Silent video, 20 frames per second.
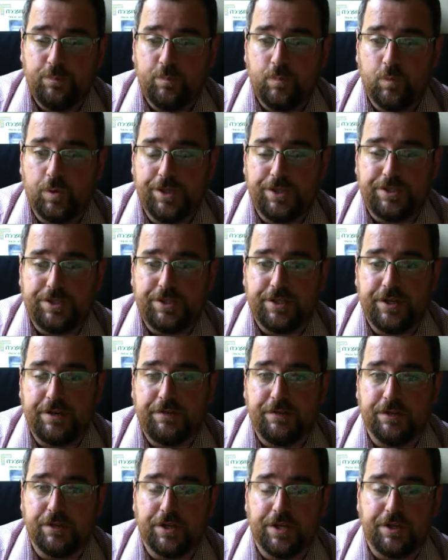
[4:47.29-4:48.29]
which, if
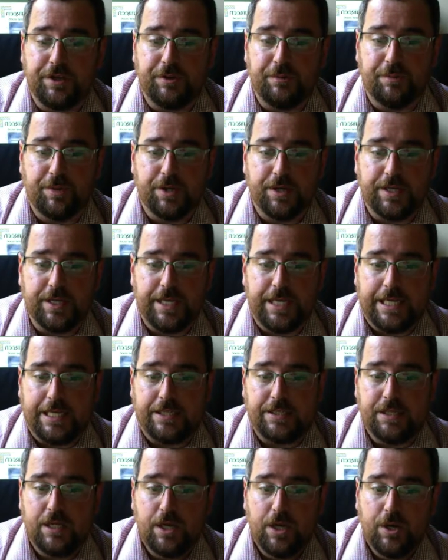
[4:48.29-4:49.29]
you look in your book,
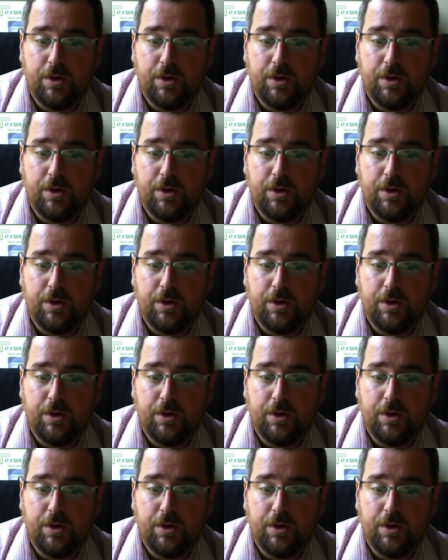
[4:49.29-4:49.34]
is